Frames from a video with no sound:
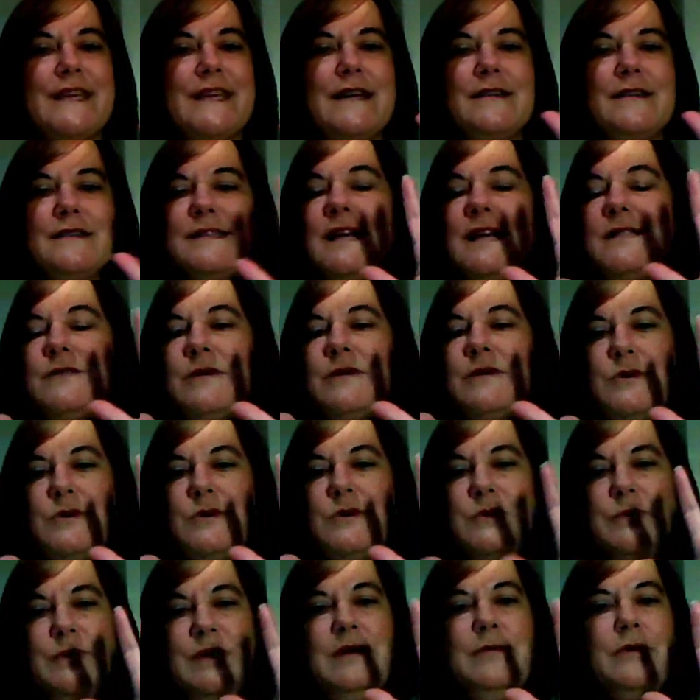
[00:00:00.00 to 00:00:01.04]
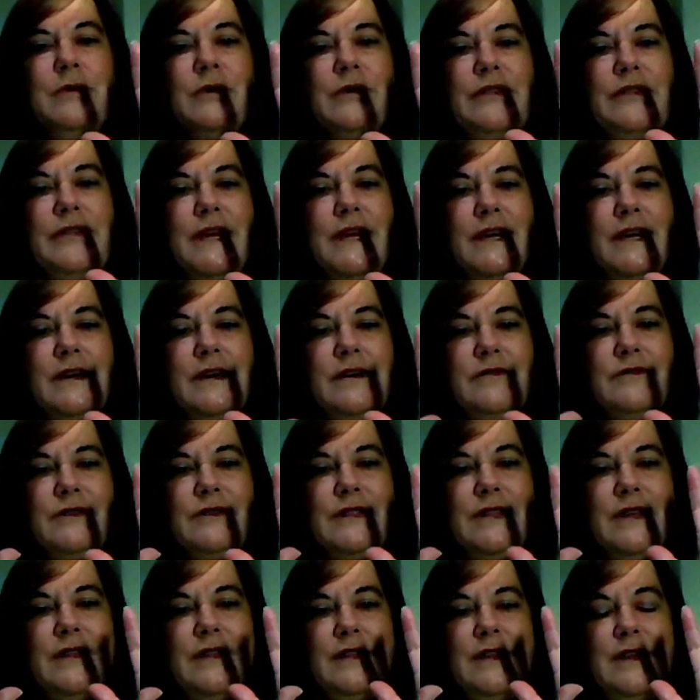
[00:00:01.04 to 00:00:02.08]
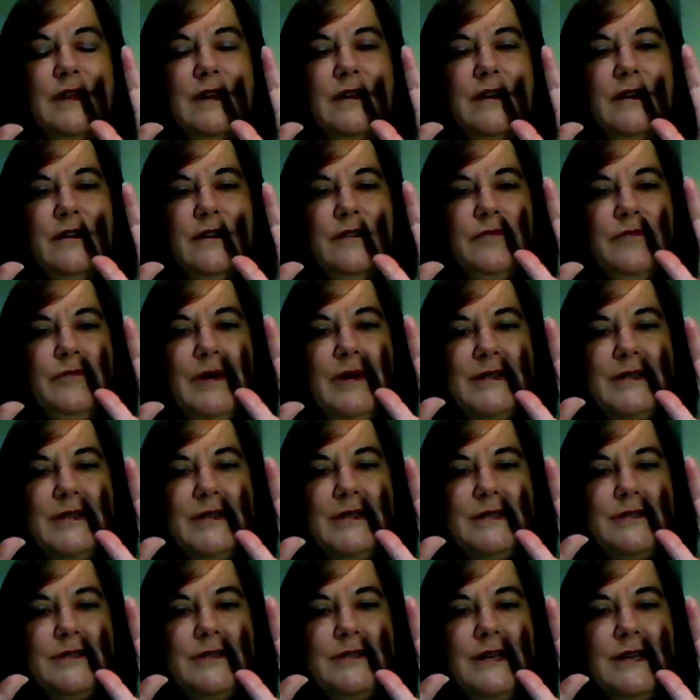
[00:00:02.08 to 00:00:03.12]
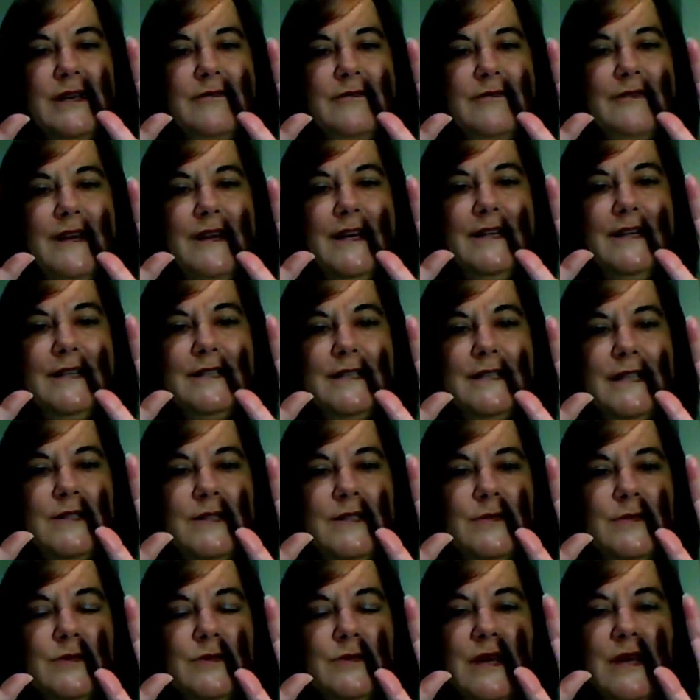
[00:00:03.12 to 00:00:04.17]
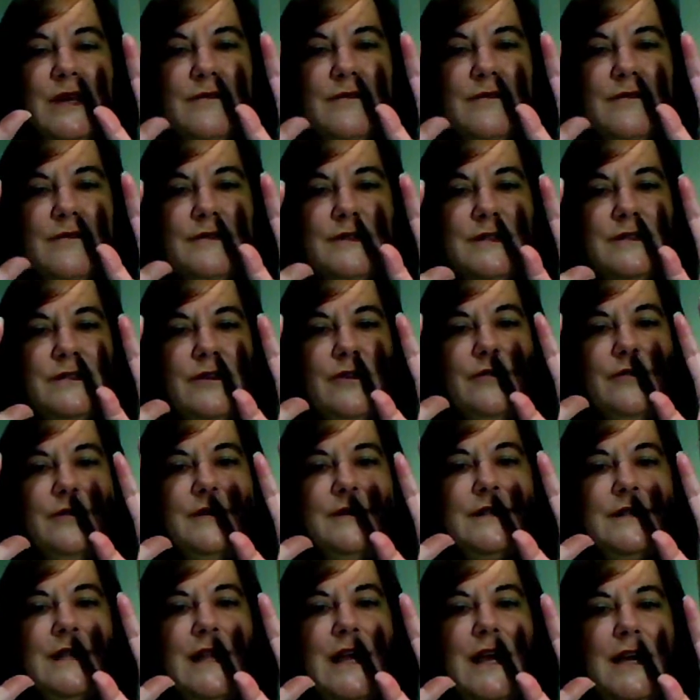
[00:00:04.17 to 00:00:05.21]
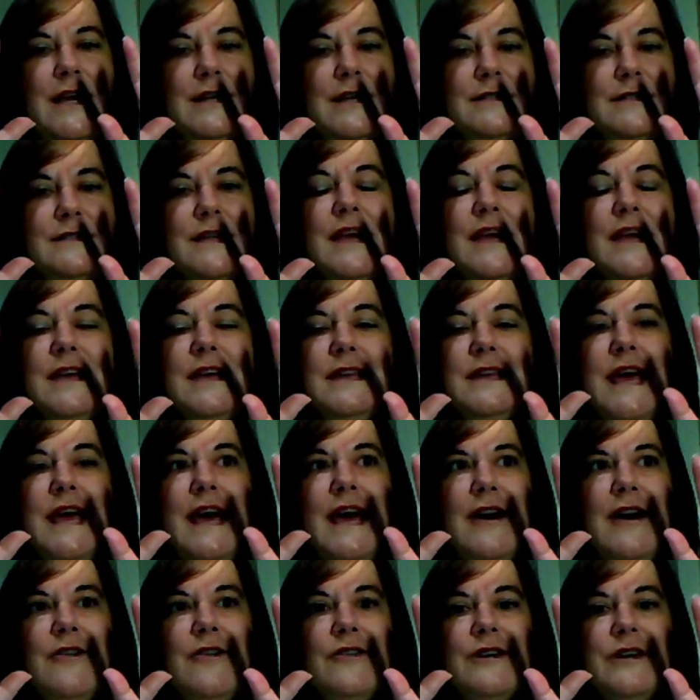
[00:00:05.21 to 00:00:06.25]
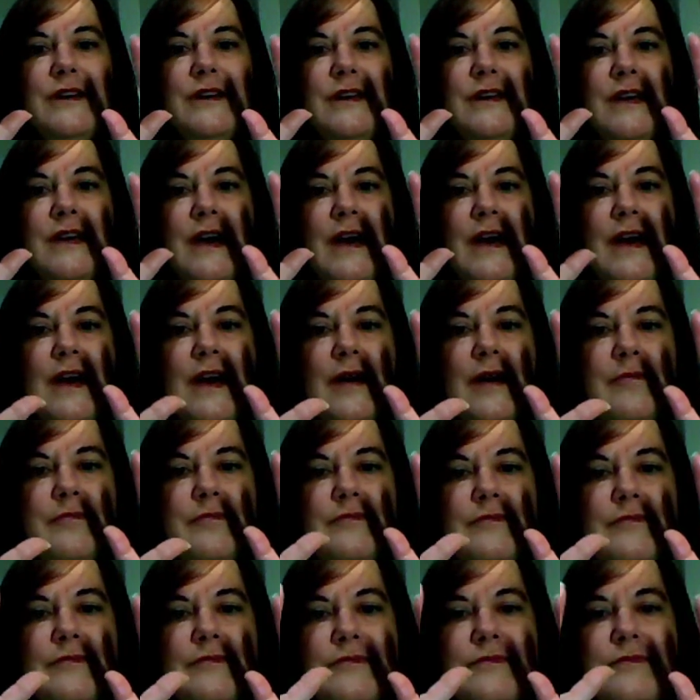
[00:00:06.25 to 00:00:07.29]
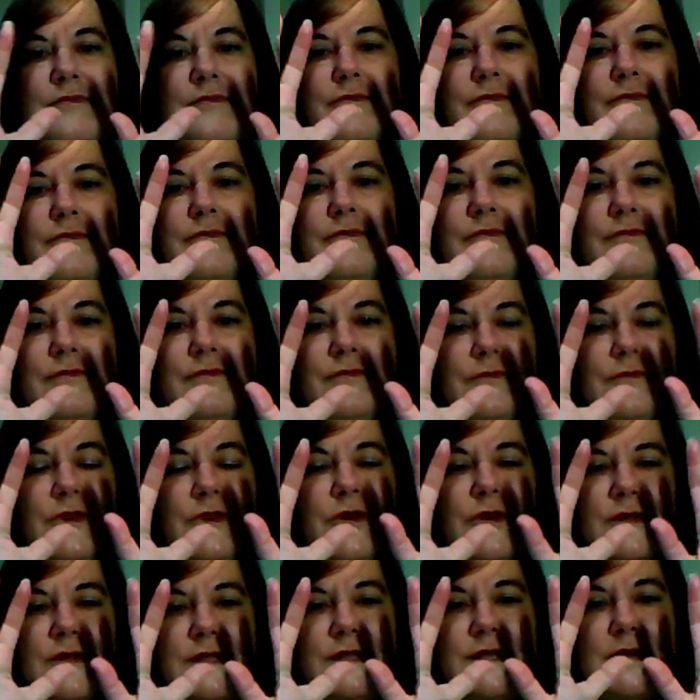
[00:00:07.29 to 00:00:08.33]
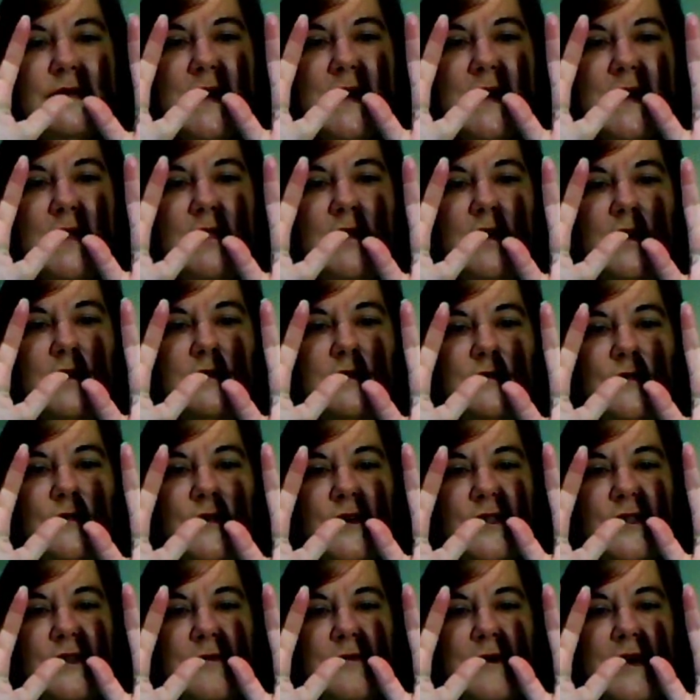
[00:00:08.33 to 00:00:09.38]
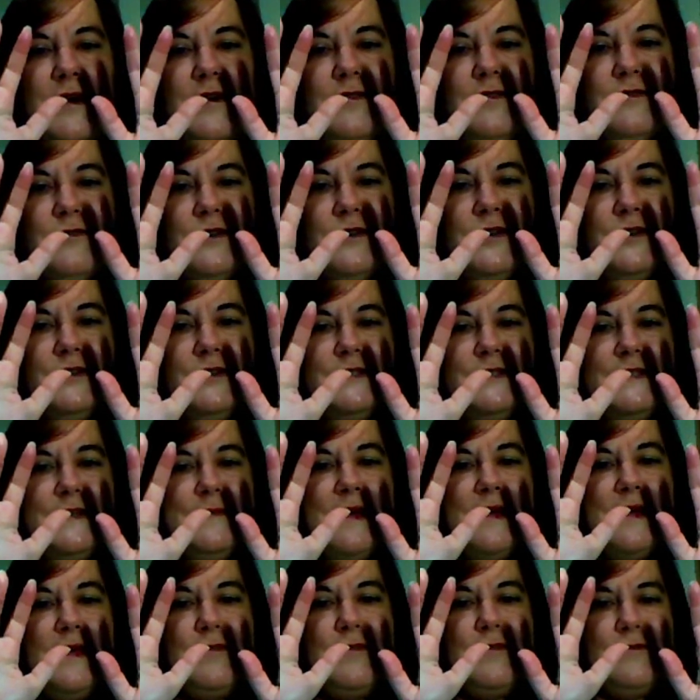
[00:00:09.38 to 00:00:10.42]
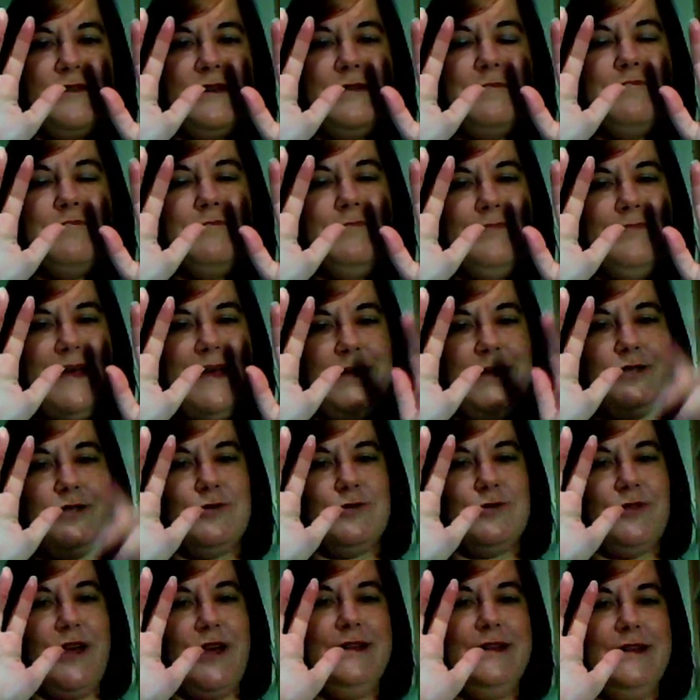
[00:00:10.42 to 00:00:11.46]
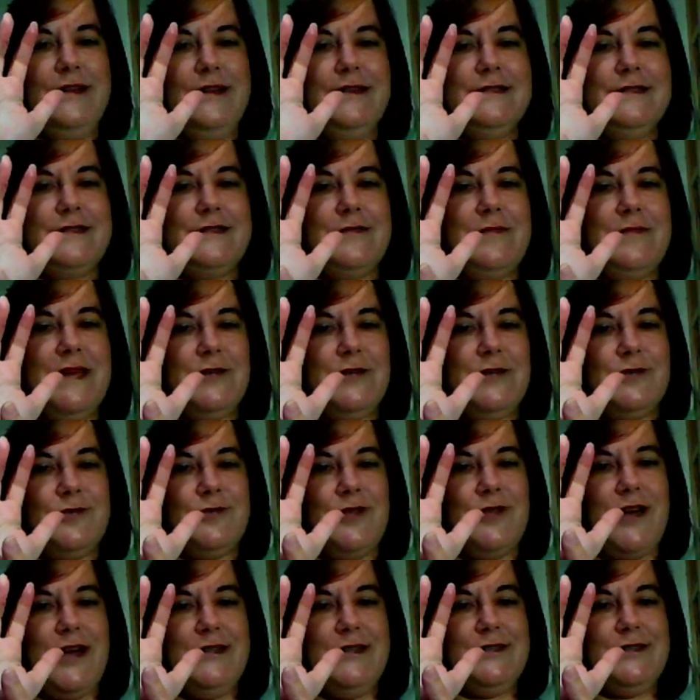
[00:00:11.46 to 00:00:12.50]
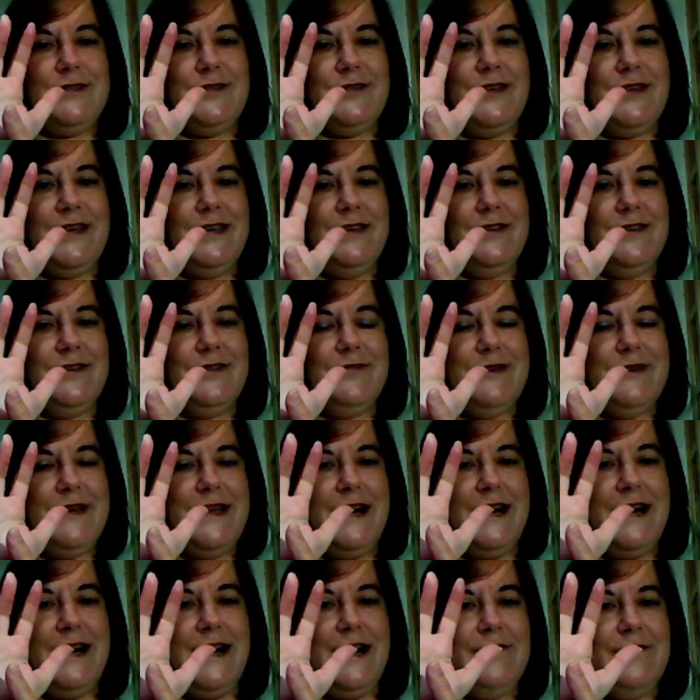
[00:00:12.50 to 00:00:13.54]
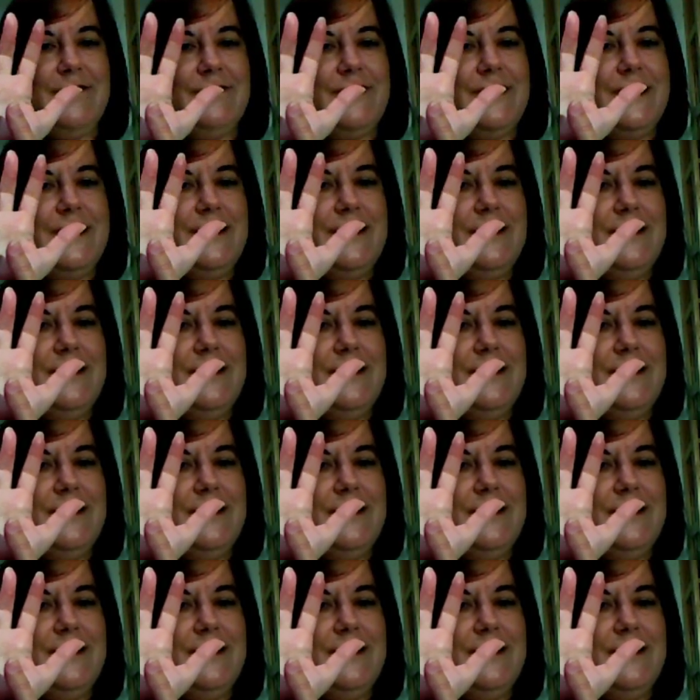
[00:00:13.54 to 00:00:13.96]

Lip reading: because that's what most people think of when they think of palmistry, right? That's what you think of, is all these lines. Now, you can see my lines fairly well, or you can see my three major lines. The major lines are here. We have